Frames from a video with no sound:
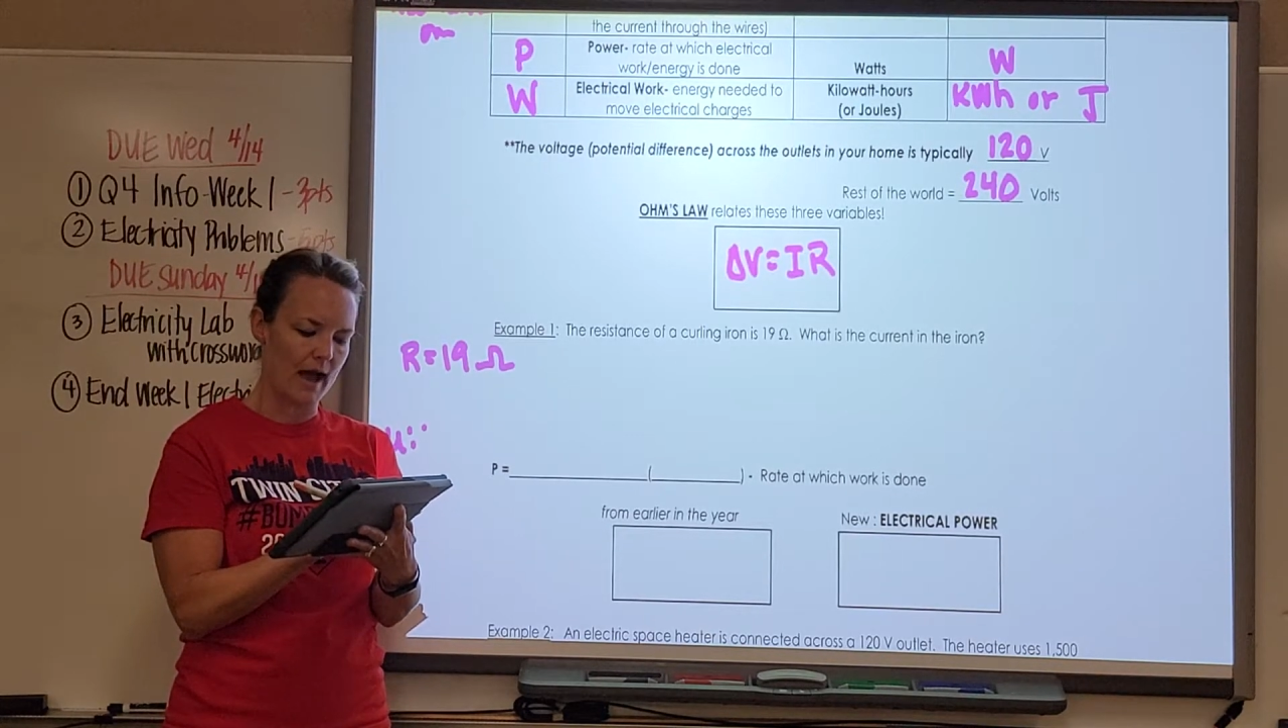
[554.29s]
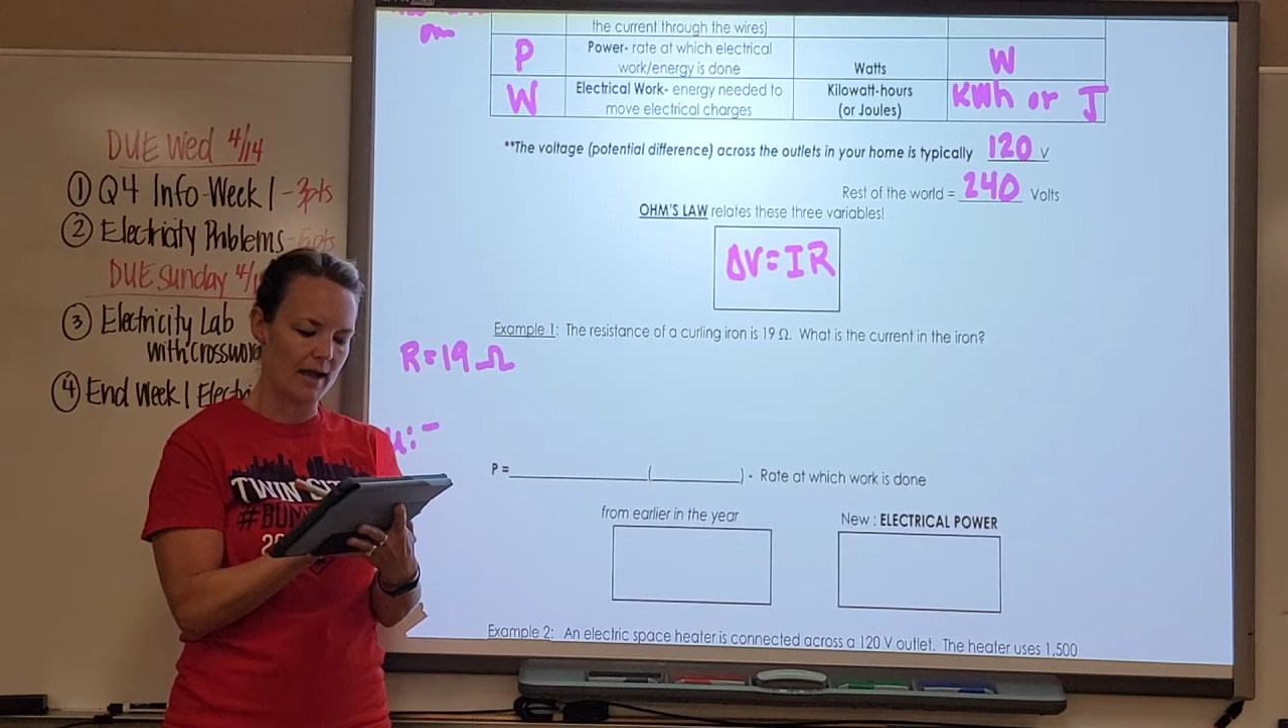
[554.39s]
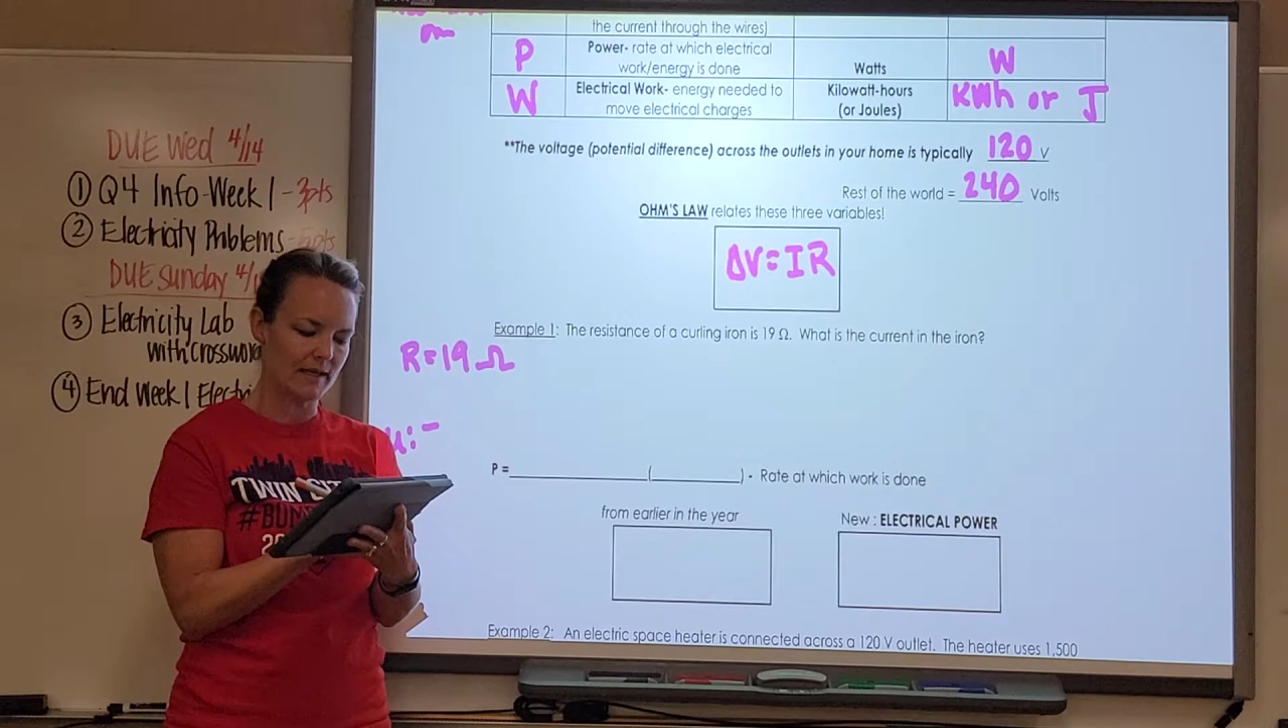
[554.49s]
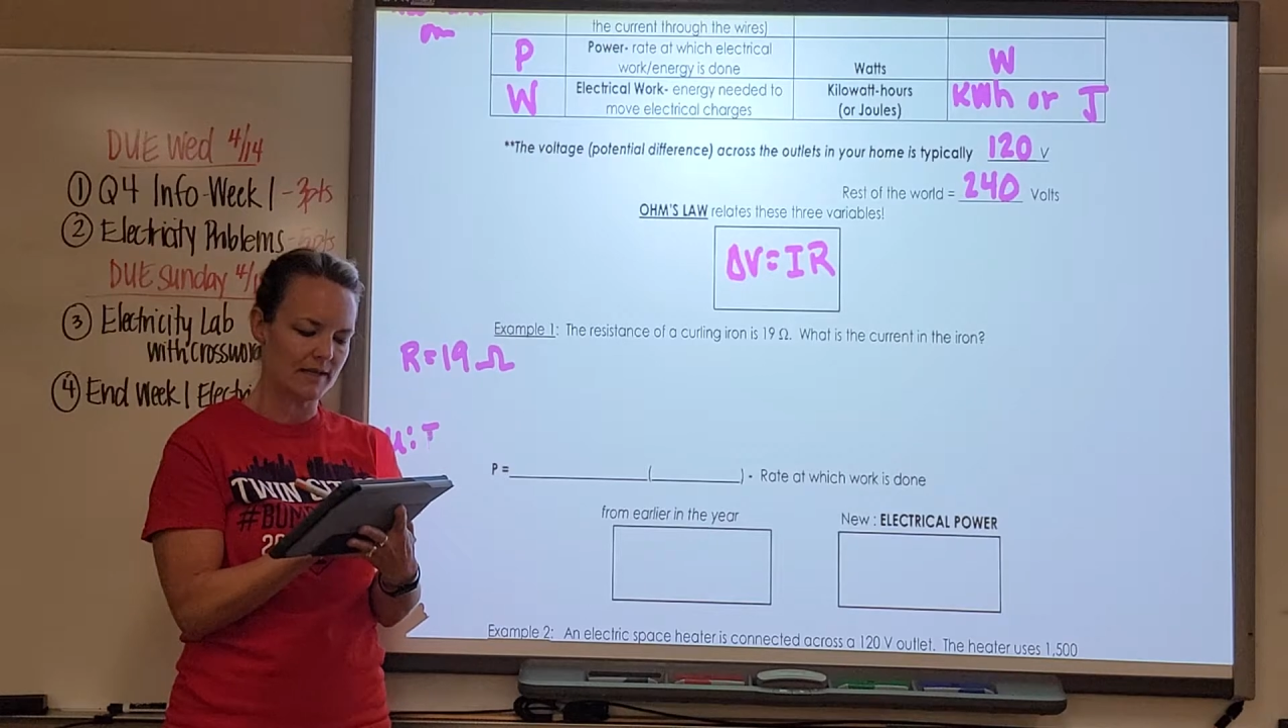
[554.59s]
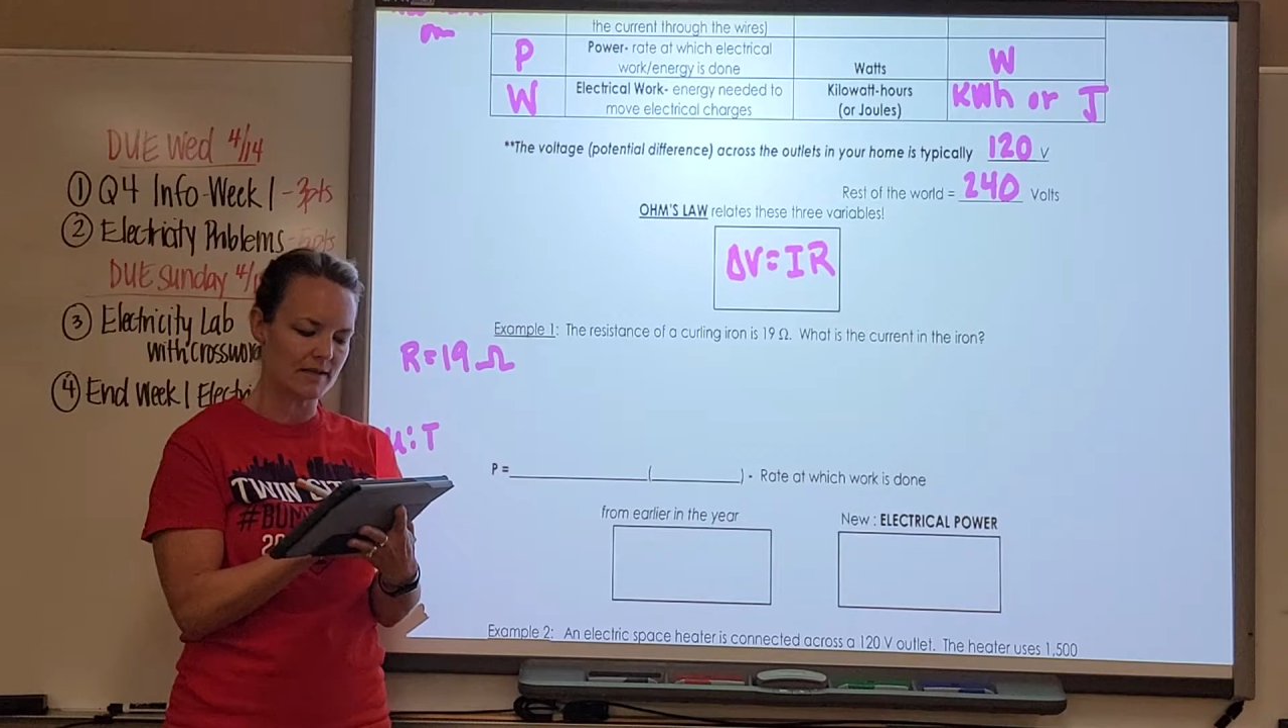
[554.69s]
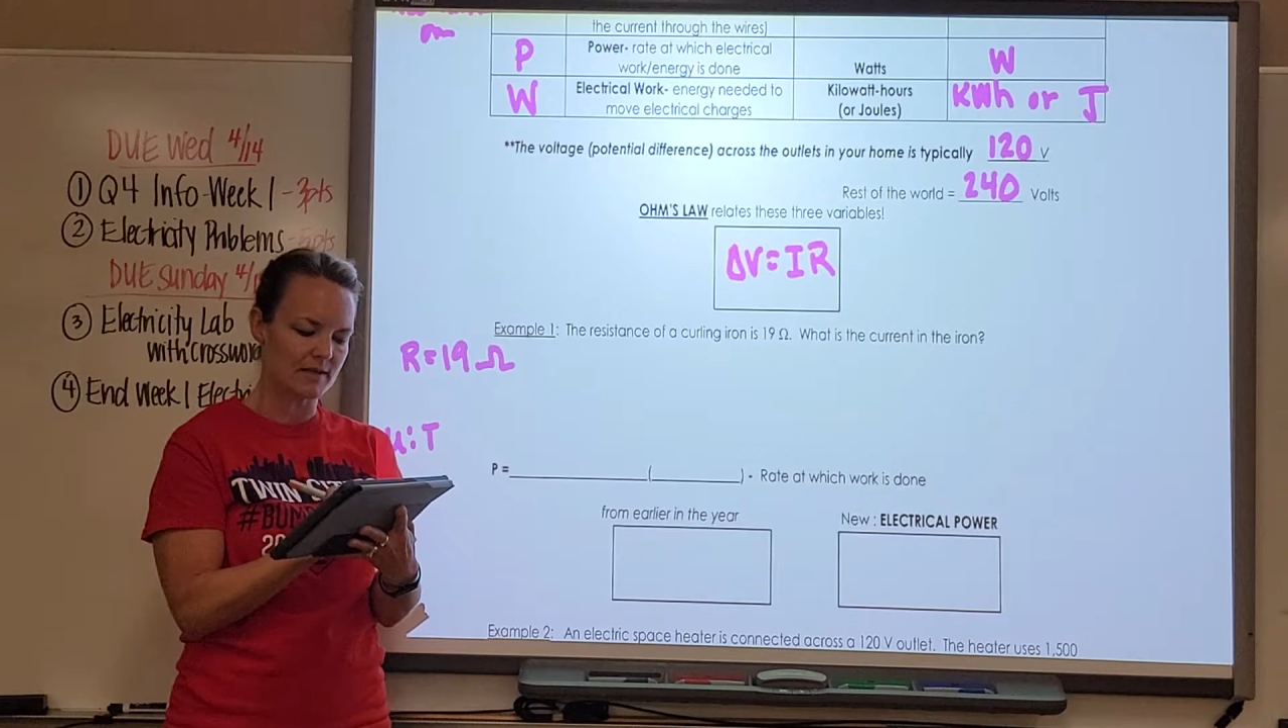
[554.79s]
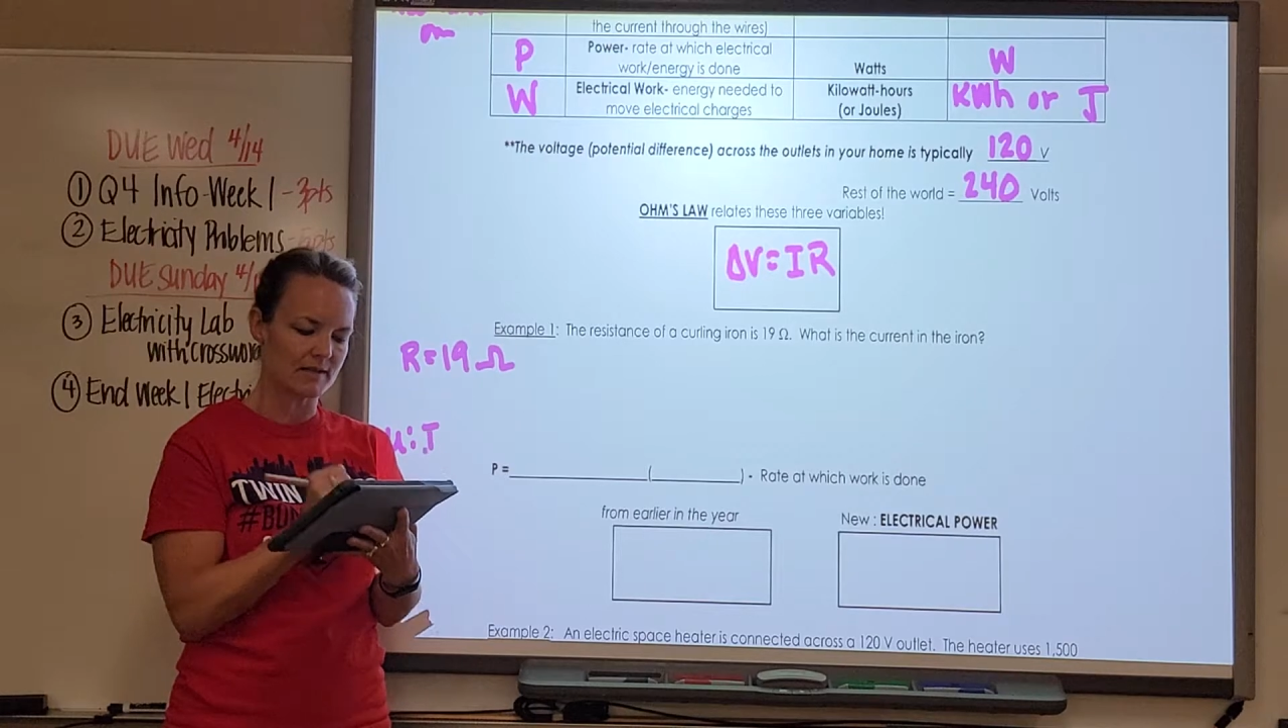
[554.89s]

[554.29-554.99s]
I need to